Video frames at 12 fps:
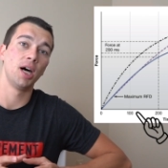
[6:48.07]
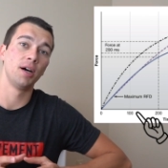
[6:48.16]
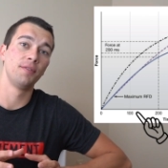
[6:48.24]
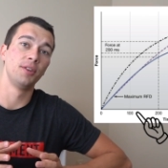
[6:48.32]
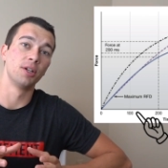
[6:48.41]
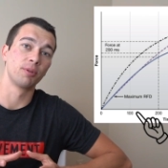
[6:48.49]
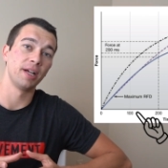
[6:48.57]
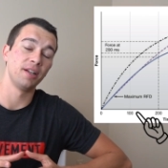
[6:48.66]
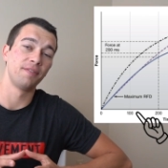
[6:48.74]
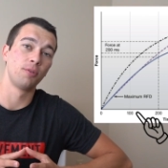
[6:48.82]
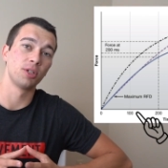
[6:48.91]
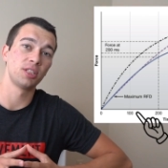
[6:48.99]
of the rate
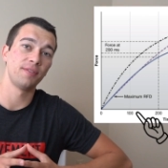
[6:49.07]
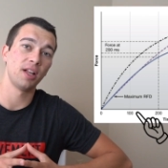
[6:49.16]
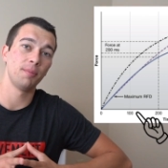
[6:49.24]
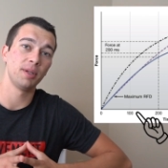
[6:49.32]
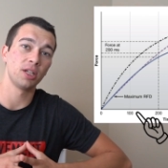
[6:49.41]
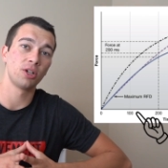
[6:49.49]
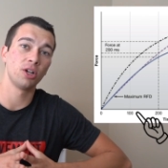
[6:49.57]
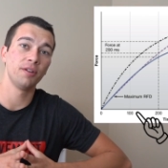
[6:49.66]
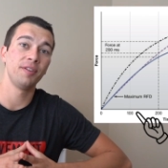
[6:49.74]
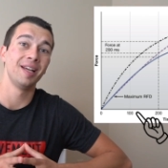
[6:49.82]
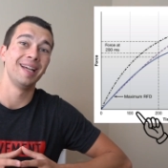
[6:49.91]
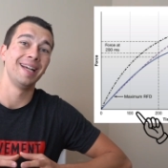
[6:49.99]
of force development
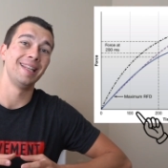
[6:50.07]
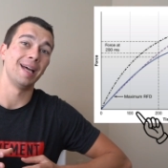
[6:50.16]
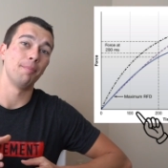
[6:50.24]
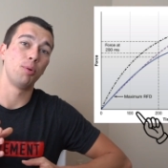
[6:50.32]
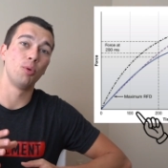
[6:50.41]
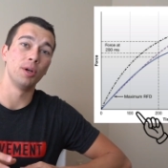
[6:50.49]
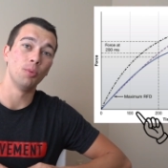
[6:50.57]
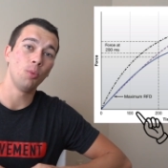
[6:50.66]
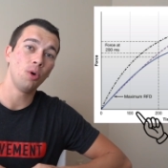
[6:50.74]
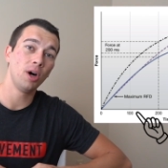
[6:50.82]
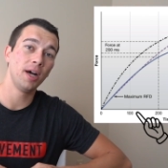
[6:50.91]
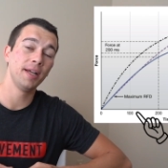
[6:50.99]
curve in that zero point
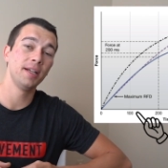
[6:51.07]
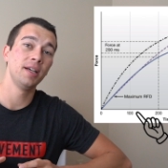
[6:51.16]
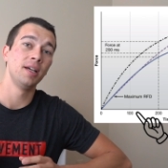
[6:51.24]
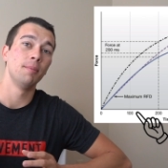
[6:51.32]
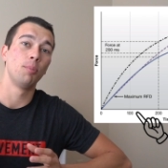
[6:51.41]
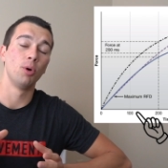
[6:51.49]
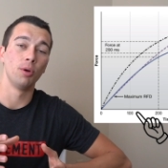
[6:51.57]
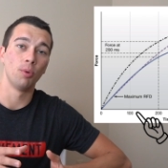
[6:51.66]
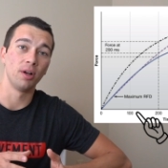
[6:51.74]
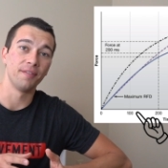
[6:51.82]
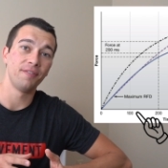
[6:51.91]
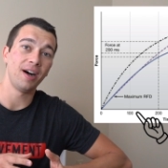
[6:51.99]
one, zero point
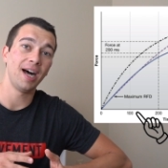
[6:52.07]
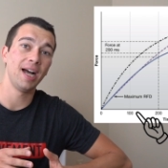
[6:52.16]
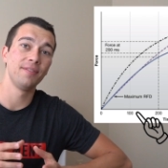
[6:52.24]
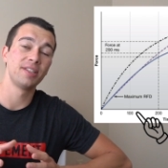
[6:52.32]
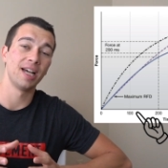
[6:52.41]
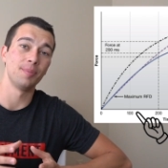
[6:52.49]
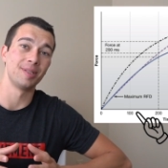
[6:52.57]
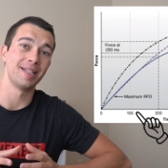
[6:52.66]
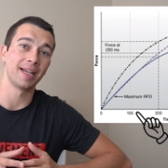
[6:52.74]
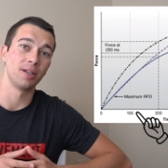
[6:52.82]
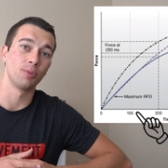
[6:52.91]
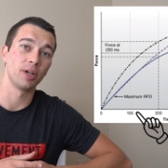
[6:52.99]
one five type
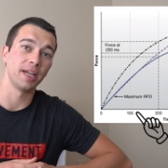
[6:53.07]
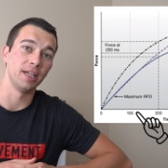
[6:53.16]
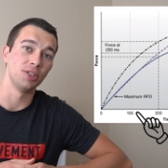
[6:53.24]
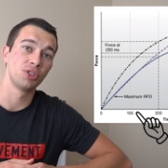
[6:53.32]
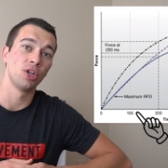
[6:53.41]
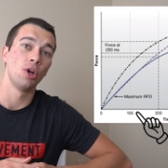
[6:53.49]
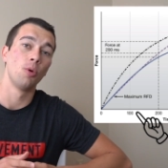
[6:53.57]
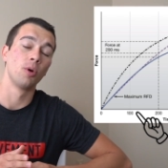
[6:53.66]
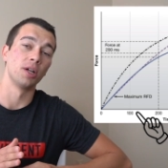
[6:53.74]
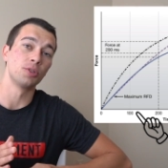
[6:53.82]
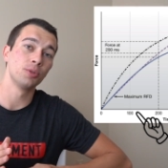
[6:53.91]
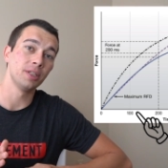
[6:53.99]
second range,
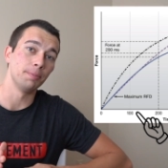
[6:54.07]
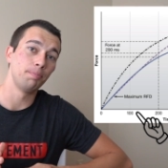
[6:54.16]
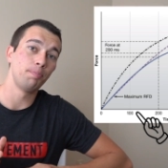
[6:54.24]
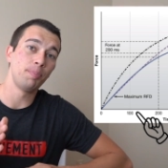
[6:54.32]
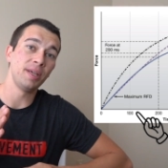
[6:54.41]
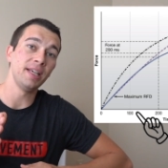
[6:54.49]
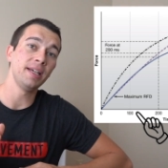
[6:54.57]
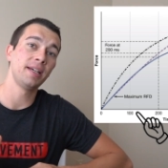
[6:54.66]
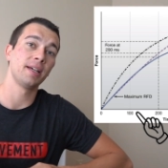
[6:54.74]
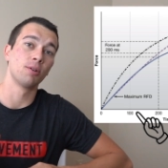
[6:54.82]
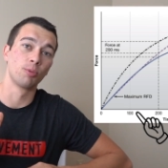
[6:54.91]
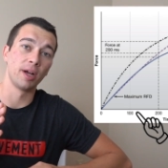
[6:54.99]
where it's really
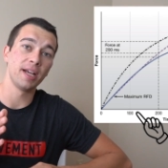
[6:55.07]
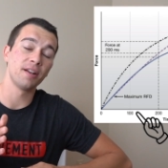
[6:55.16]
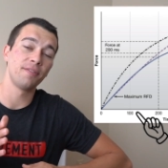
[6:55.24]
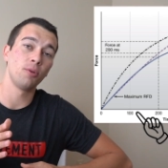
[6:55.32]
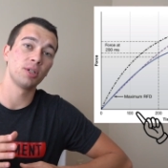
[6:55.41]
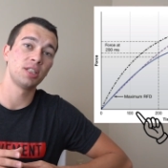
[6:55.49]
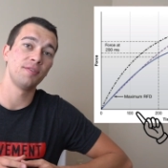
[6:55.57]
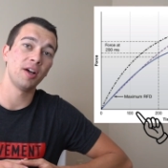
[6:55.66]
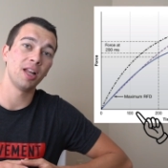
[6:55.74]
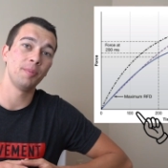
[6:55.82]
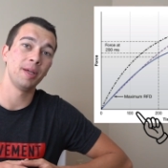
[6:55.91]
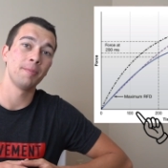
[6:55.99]
peak rate of force
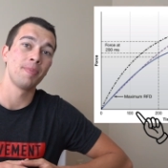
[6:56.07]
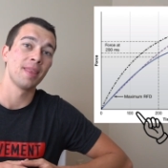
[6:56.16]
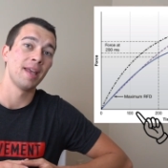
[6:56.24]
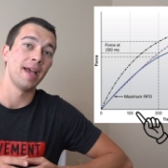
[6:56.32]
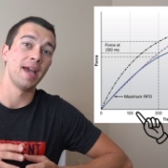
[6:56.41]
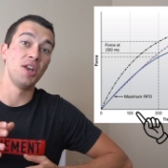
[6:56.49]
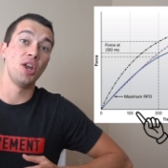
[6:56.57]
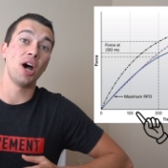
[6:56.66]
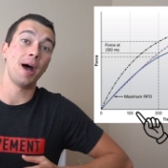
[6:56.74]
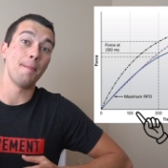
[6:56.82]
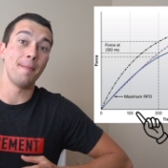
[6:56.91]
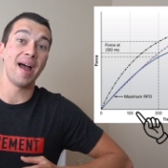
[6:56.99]
development and
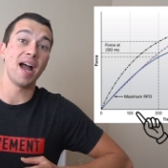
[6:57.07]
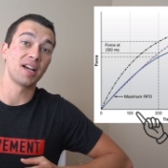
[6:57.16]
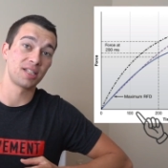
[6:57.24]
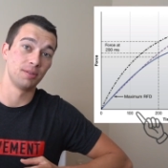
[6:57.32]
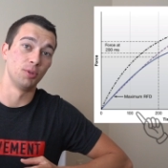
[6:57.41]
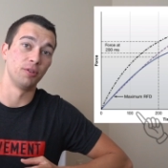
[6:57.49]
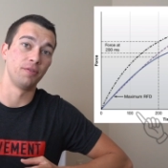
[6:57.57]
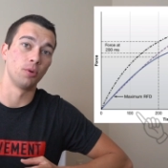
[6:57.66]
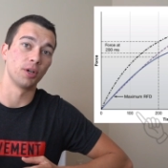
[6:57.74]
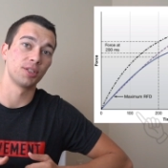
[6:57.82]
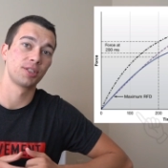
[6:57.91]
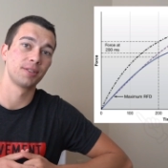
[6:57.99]
not maximal
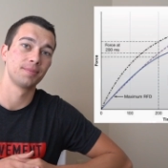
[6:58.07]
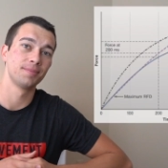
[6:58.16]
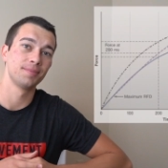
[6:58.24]
force.